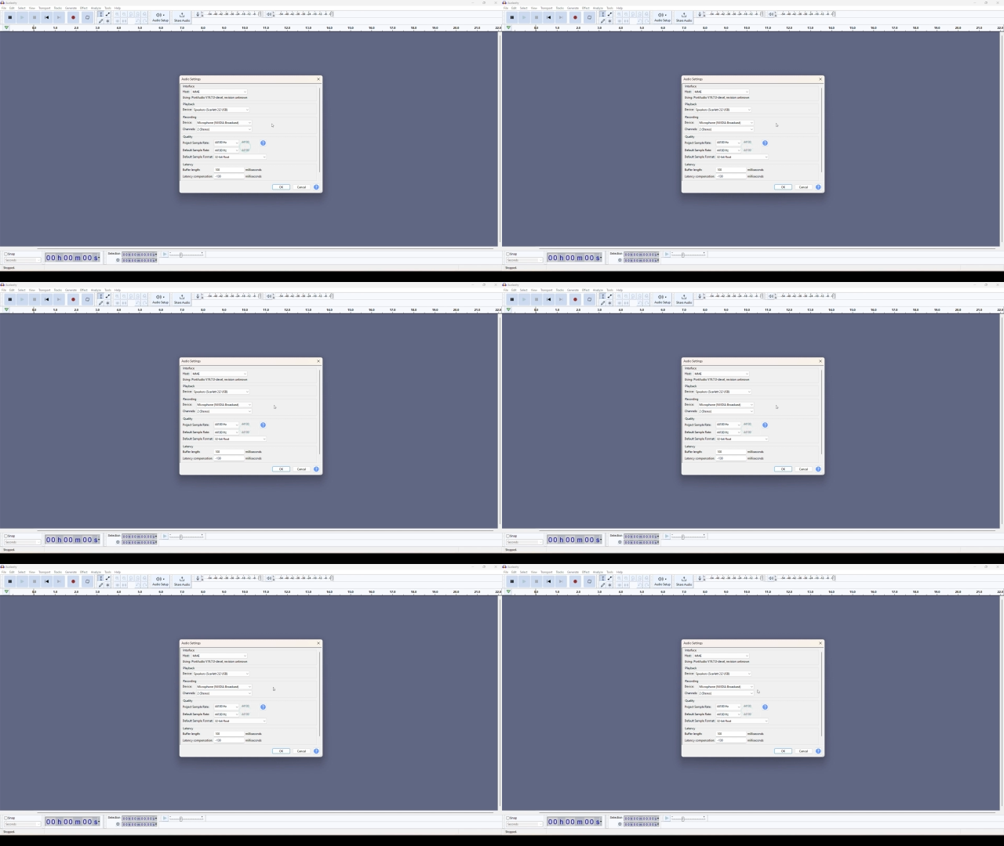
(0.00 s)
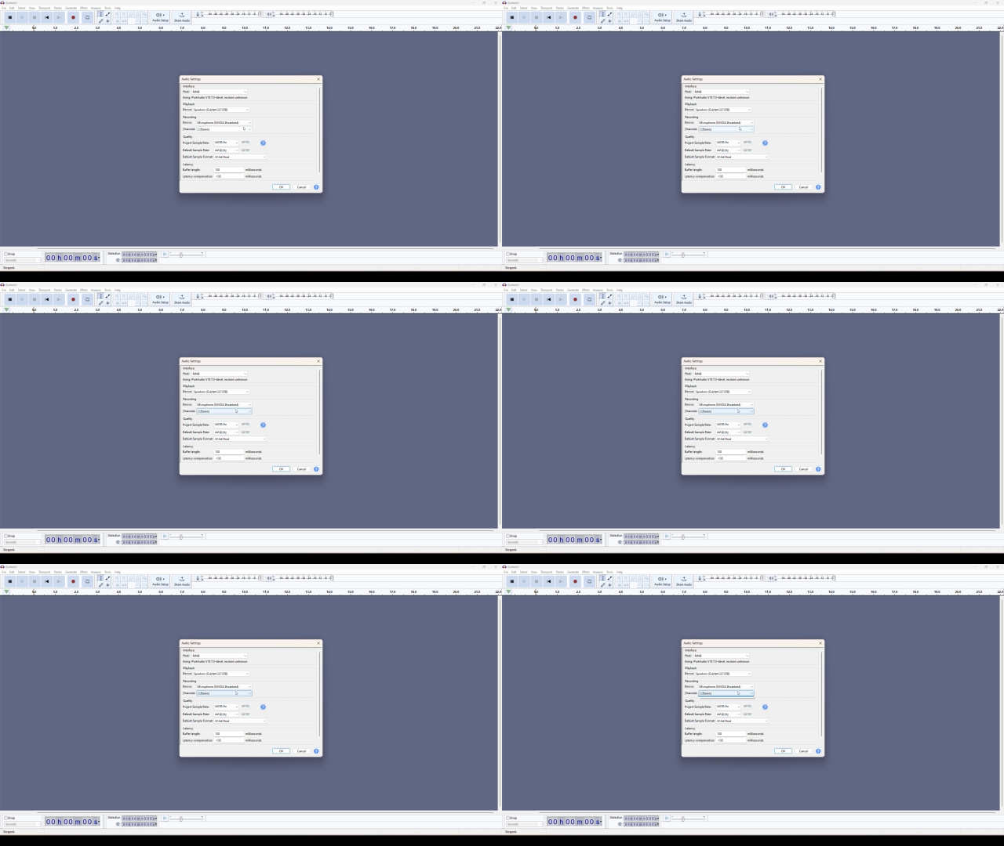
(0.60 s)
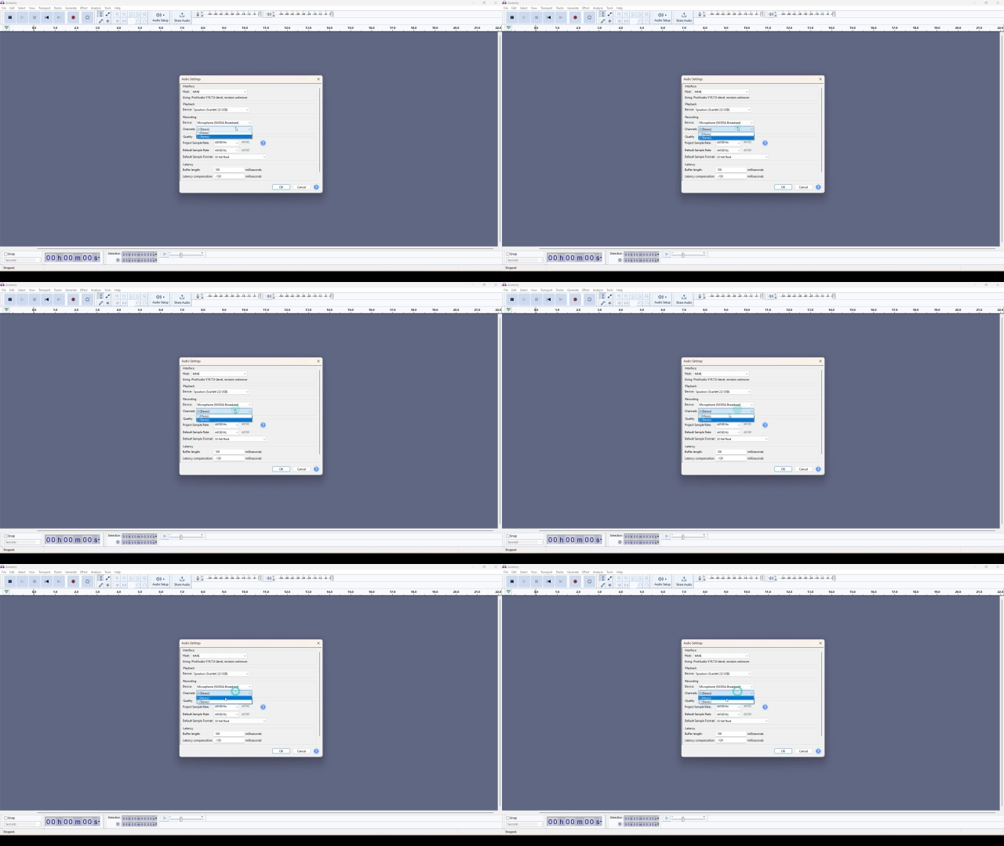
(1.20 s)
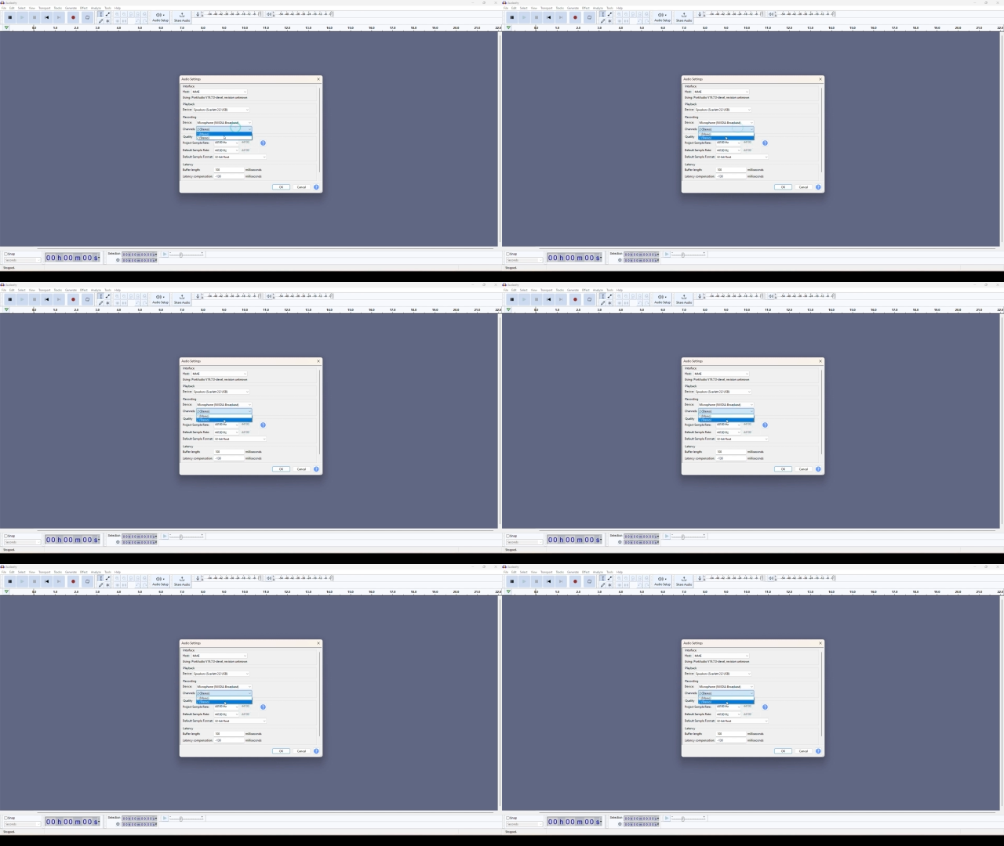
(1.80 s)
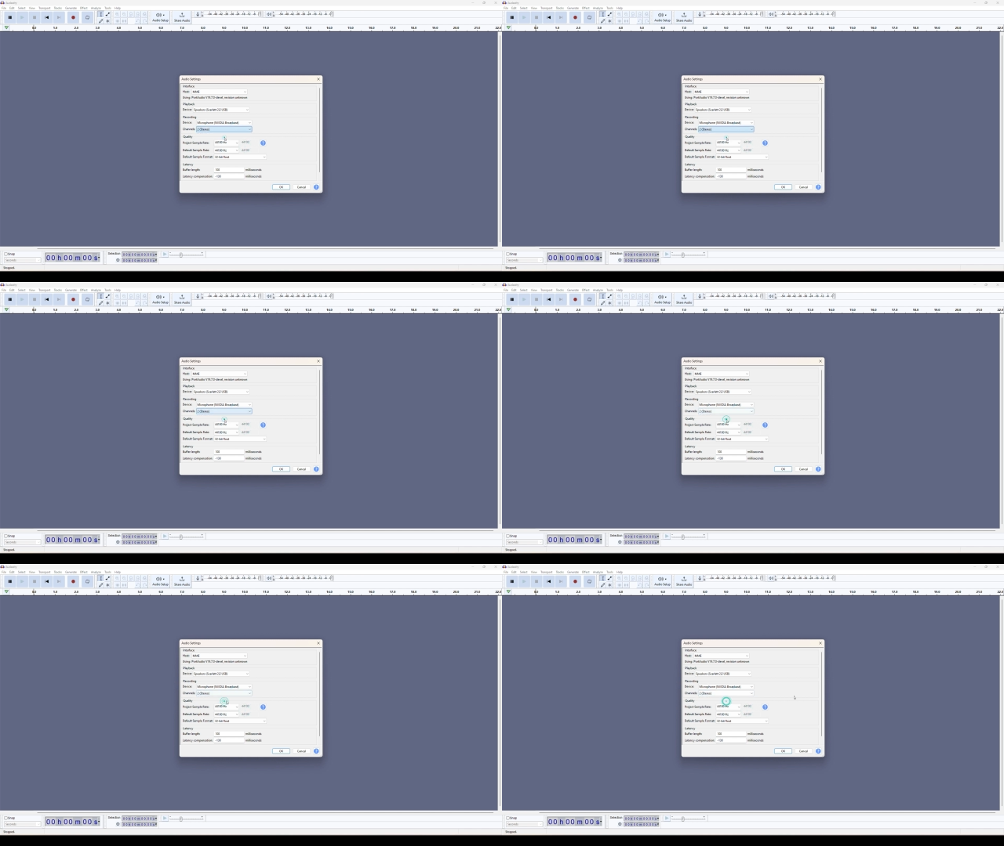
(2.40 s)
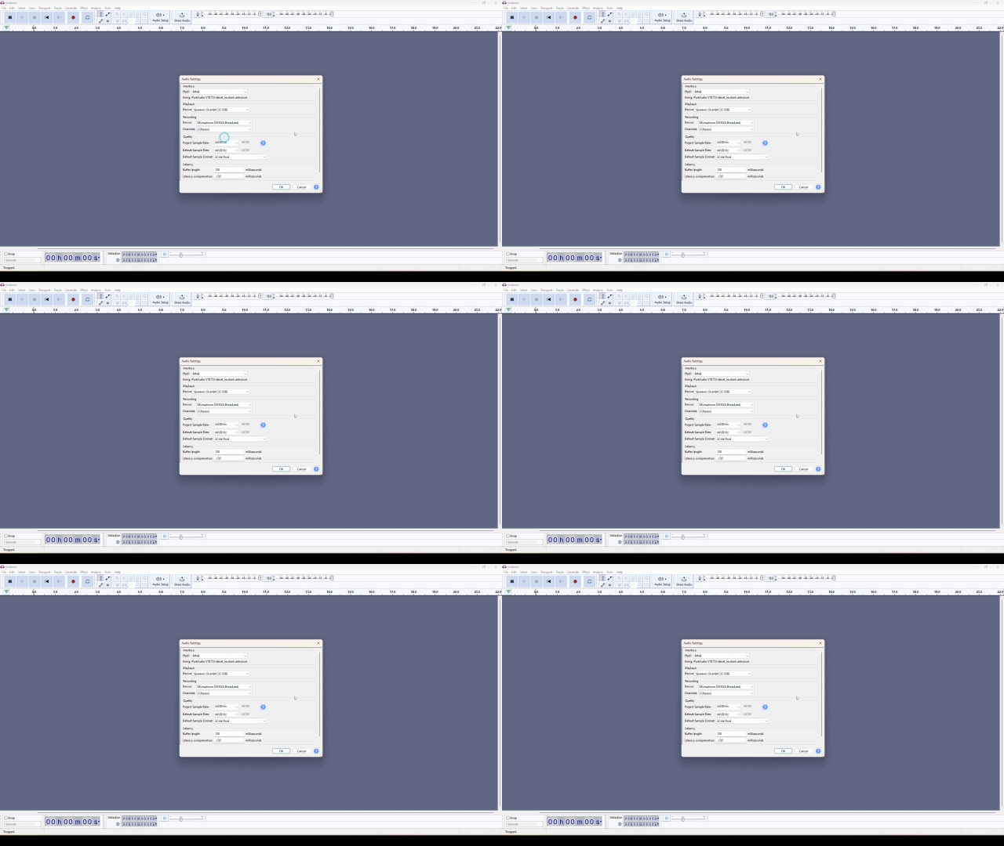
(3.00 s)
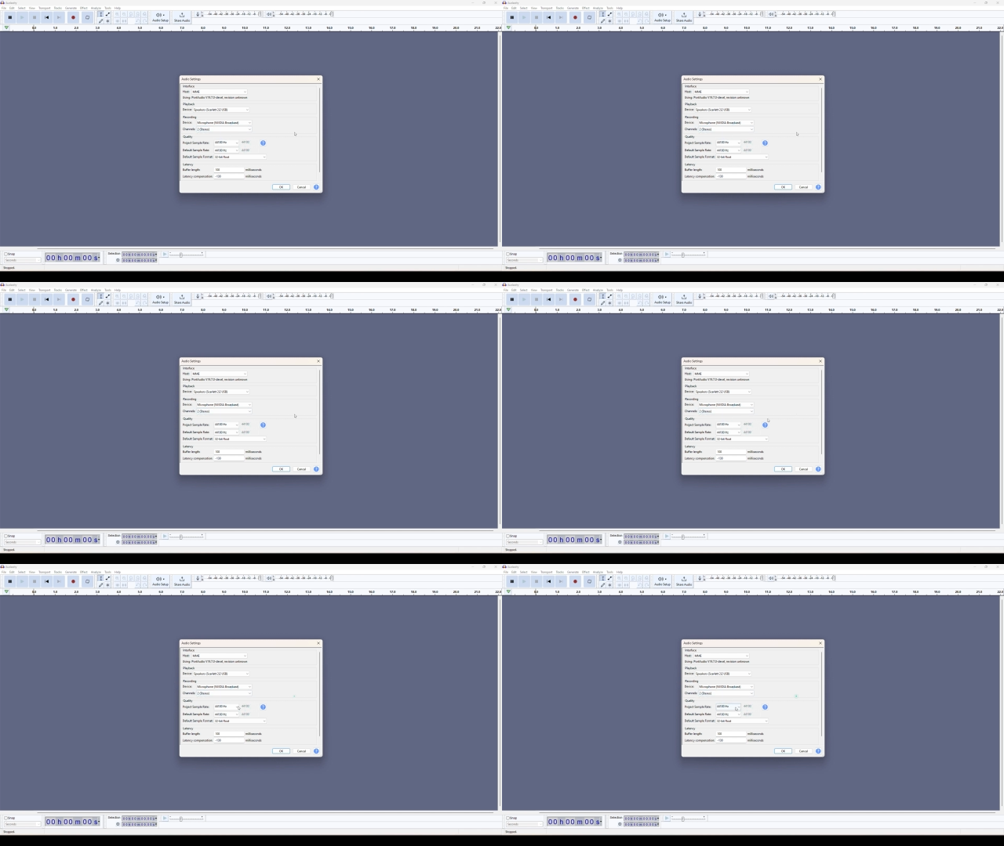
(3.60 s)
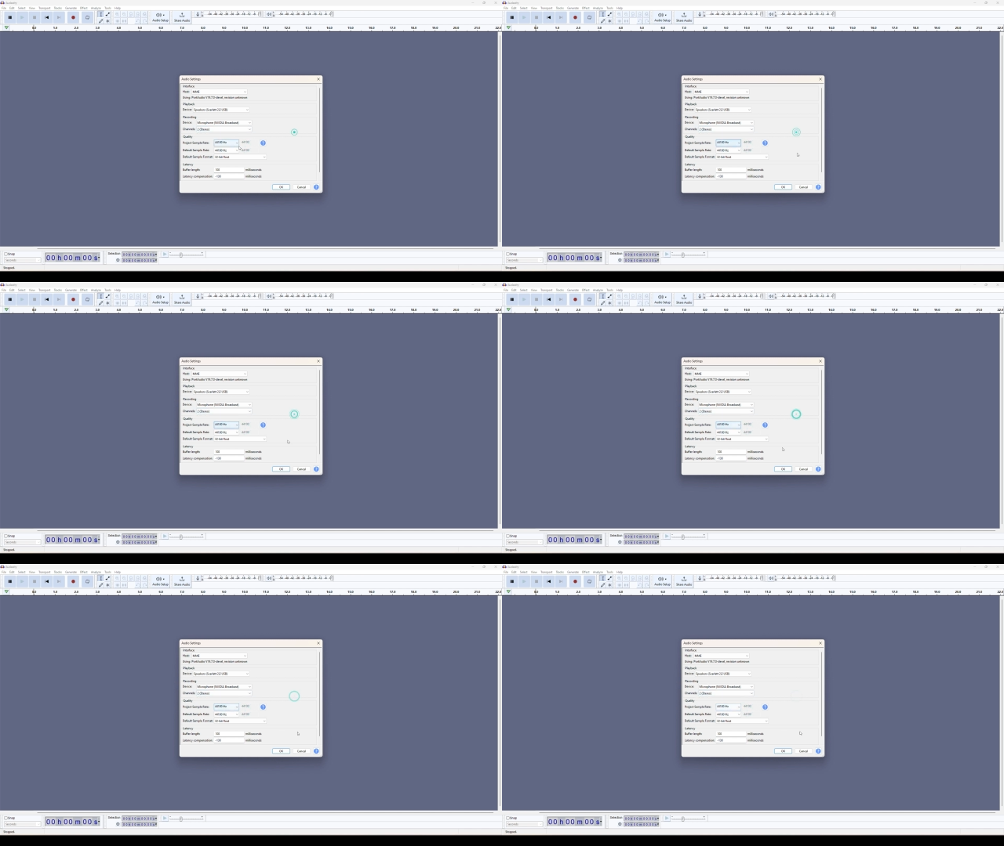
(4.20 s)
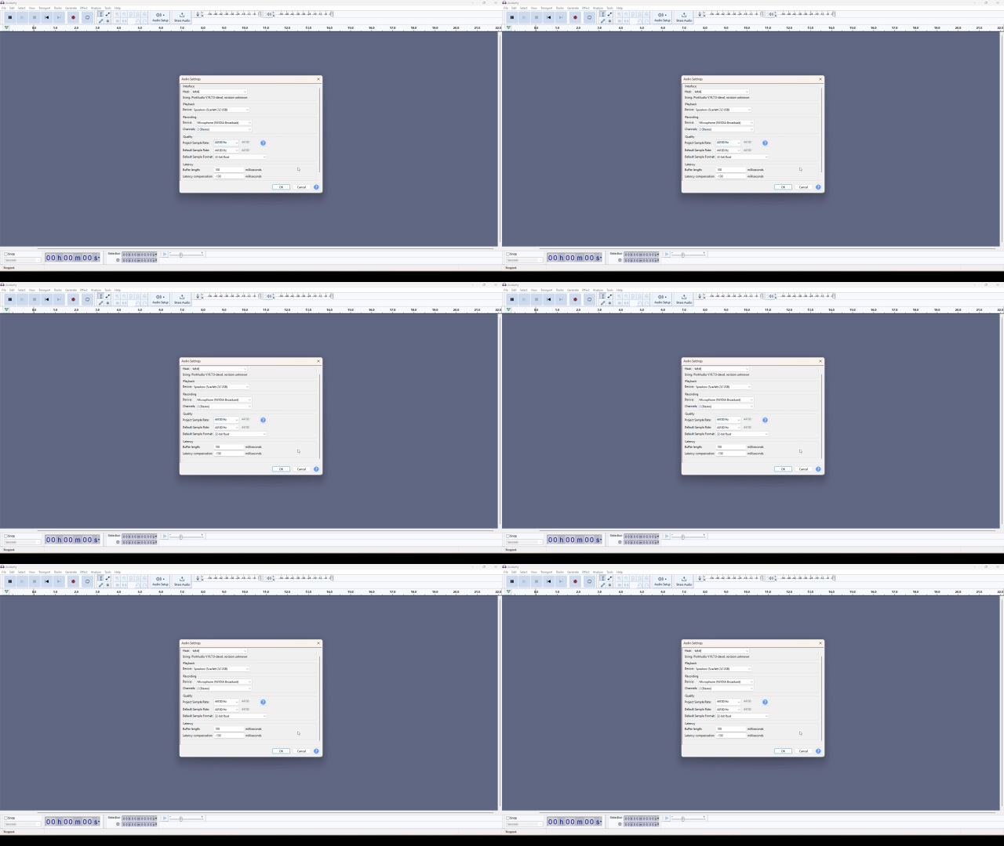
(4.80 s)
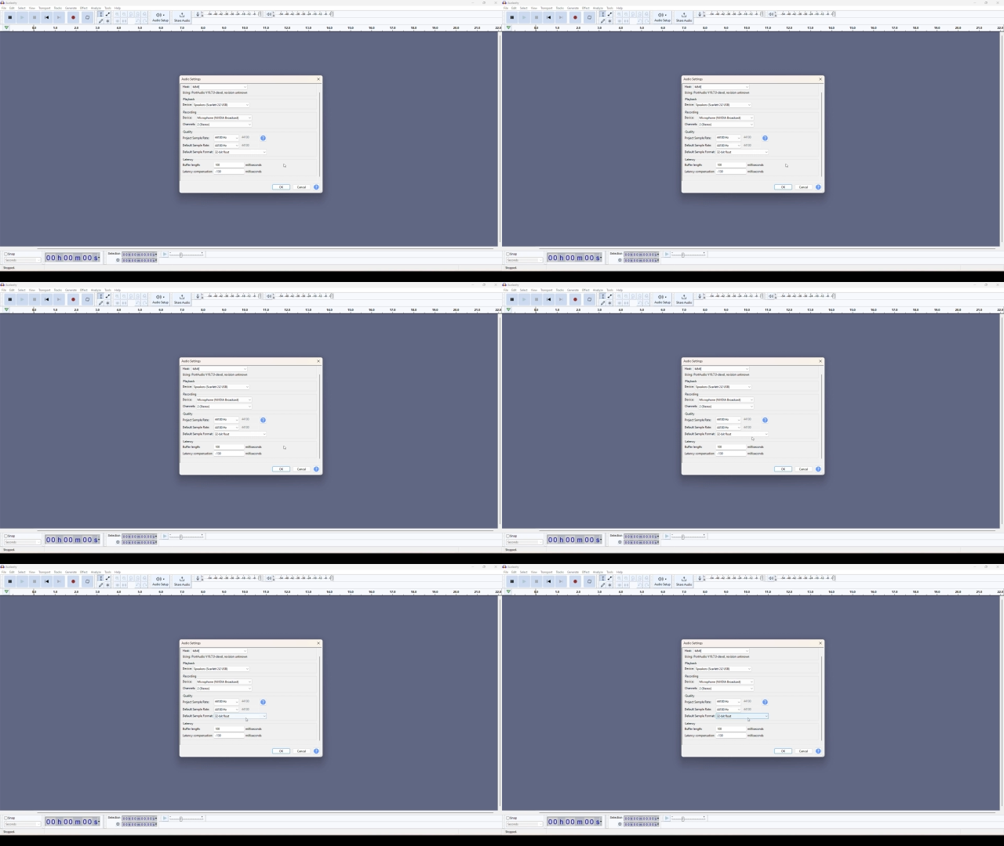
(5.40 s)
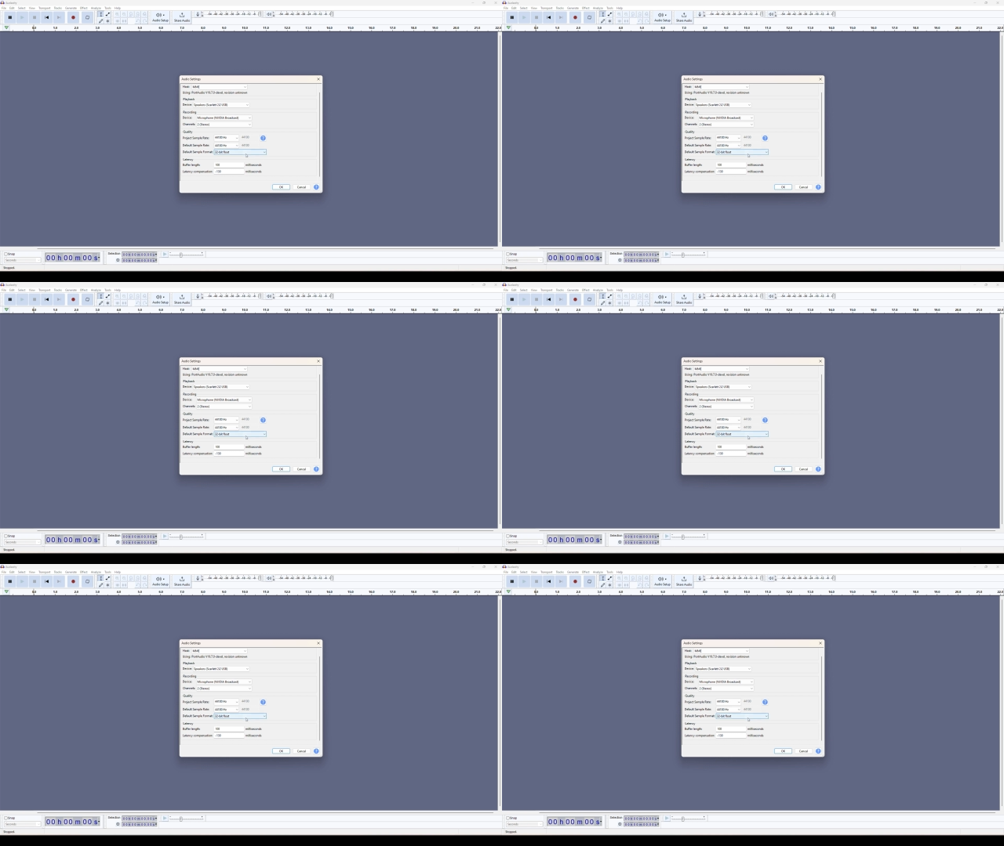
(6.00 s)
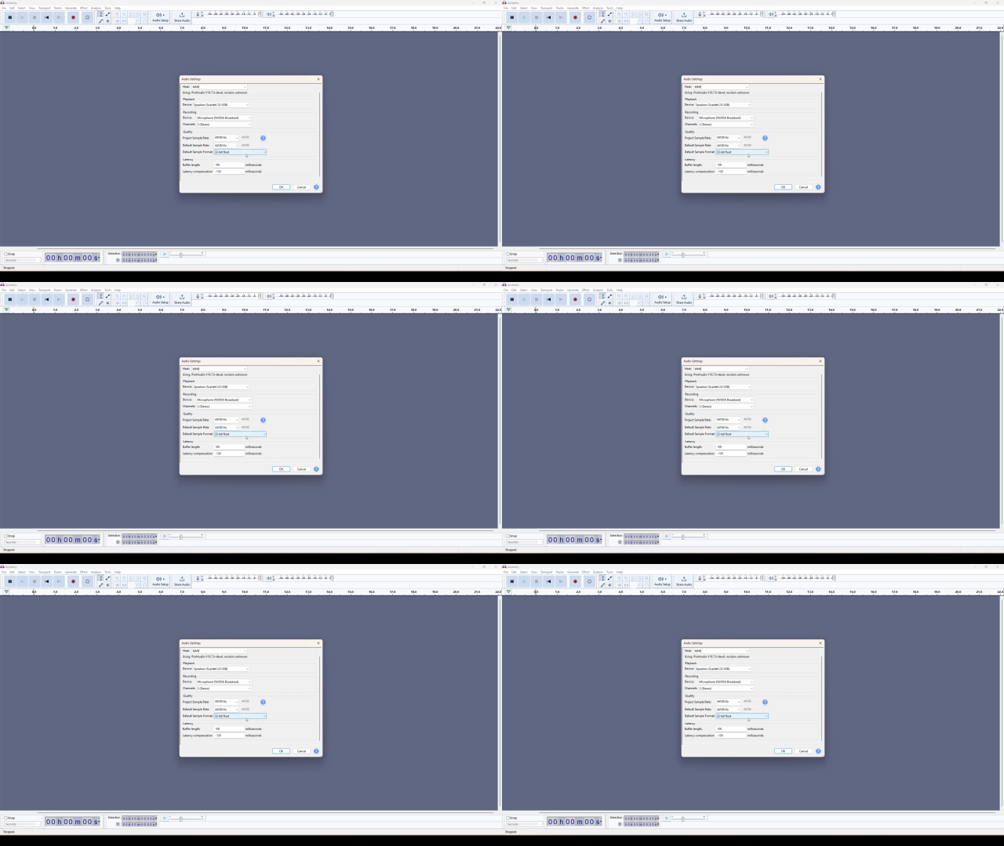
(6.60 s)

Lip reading: [unreadable: no face in view]